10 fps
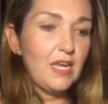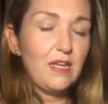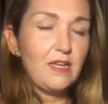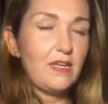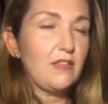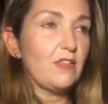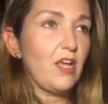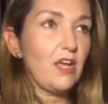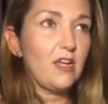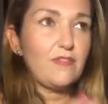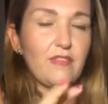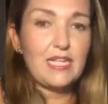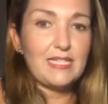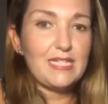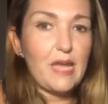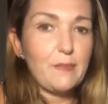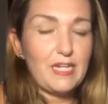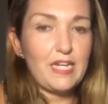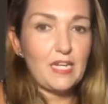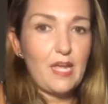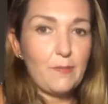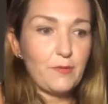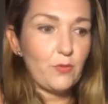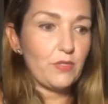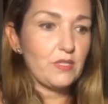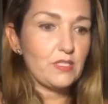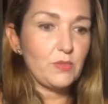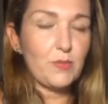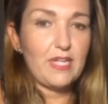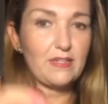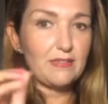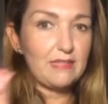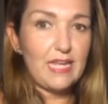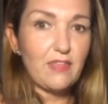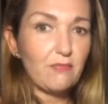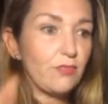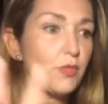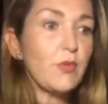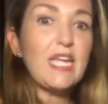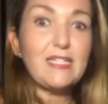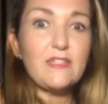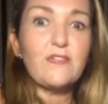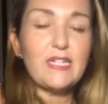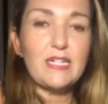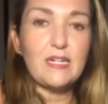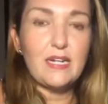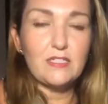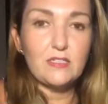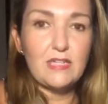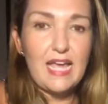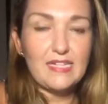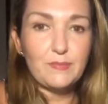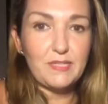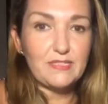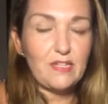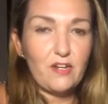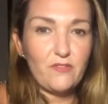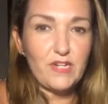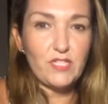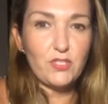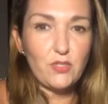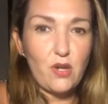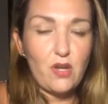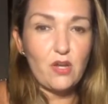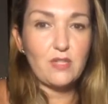a lot of things happening in Capricorn this week. Like 3 different aspects that are very strong,